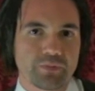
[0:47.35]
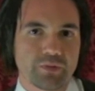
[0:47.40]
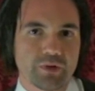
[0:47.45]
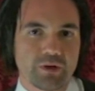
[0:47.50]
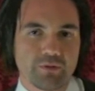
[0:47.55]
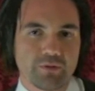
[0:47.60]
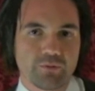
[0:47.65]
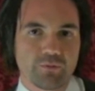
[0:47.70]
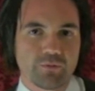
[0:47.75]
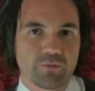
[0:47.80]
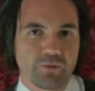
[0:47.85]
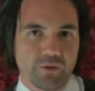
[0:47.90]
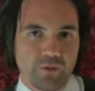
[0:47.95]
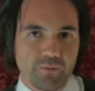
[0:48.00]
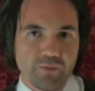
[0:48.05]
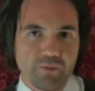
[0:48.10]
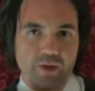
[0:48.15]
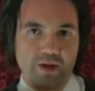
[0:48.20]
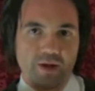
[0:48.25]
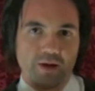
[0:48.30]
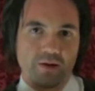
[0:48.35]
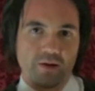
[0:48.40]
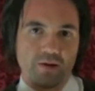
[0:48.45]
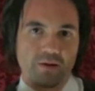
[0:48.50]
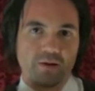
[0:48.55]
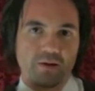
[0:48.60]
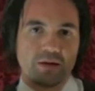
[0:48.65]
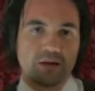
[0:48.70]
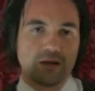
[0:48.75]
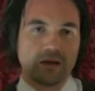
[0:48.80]
You know, from there,
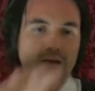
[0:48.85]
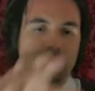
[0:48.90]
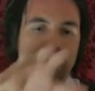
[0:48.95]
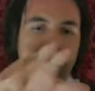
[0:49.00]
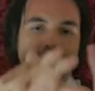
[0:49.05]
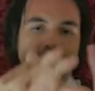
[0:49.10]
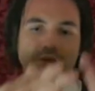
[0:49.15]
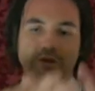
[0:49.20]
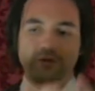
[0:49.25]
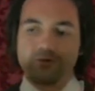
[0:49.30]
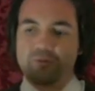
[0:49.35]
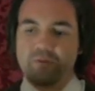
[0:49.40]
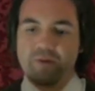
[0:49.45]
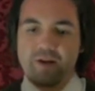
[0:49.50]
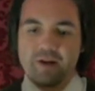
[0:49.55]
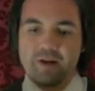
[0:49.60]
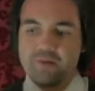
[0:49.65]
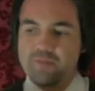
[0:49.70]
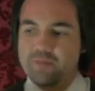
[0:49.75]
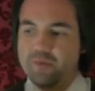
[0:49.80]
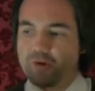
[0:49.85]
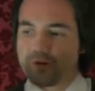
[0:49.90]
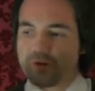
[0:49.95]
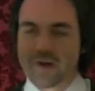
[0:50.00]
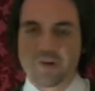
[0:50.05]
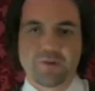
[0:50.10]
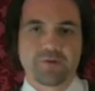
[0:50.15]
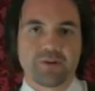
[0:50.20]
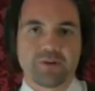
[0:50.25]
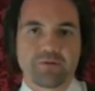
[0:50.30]
you can find a
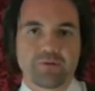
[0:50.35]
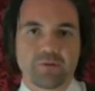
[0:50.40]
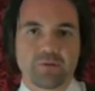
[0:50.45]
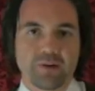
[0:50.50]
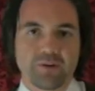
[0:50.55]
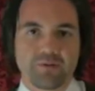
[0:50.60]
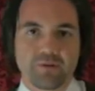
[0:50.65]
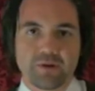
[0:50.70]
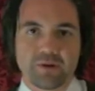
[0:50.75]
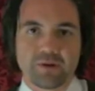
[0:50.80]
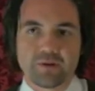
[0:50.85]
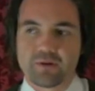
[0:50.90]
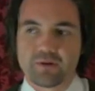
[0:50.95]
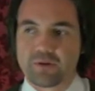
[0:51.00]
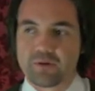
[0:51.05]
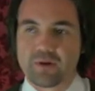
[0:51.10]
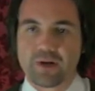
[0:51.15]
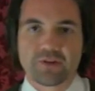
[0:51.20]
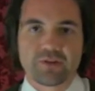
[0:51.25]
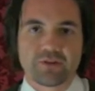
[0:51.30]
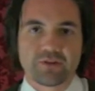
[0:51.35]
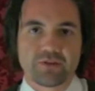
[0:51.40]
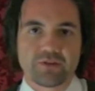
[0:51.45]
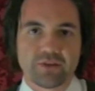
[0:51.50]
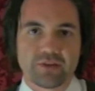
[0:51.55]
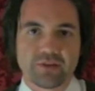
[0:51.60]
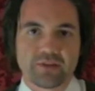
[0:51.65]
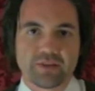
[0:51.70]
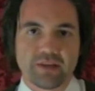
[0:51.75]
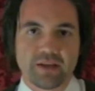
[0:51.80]
myriad of different different directions you
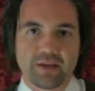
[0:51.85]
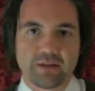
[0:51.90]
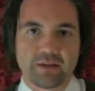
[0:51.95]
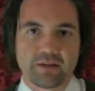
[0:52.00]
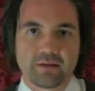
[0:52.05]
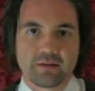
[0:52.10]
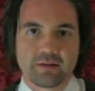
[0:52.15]
can take.